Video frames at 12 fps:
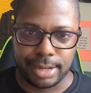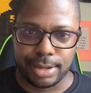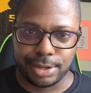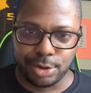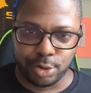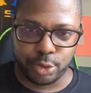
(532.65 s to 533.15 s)

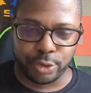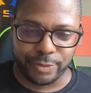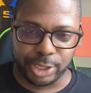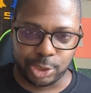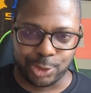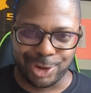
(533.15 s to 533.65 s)
your
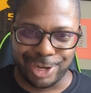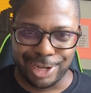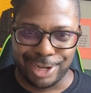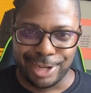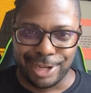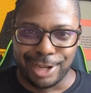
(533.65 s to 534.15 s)
victory,
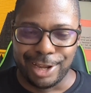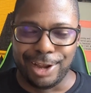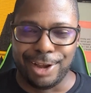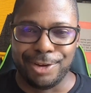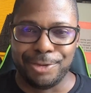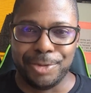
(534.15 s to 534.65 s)

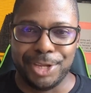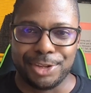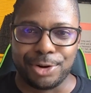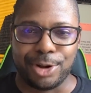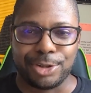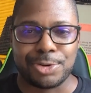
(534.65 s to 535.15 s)
and
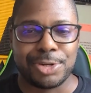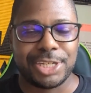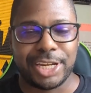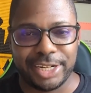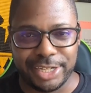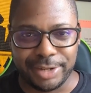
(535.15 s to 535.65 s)
you're also
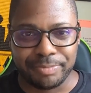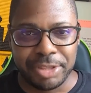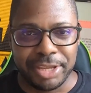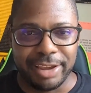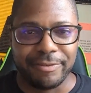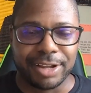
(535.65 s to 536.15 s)
deciding
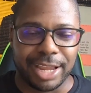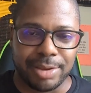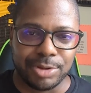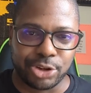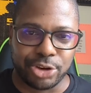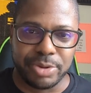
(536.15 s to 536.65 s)
if a game
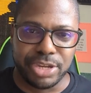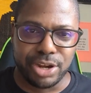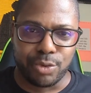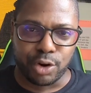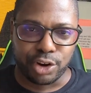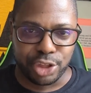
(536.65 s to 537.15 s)
is going to be a
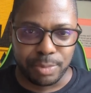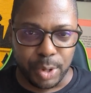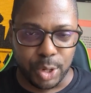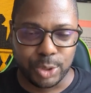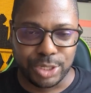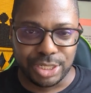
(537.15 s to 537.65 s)
worthy
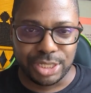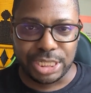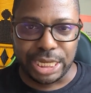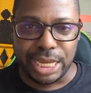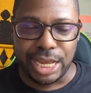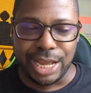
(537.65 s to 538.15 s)
purchase
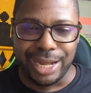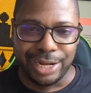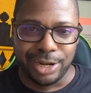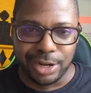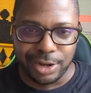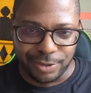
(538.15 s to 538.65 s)

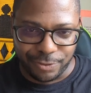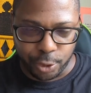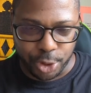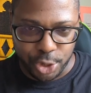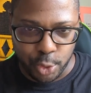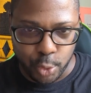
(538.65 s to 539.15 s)
for
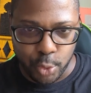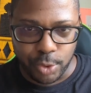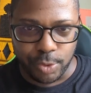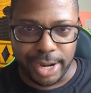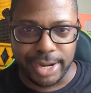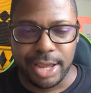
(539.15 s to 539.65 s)
you,
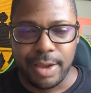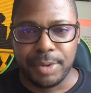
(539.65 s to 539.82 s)
right?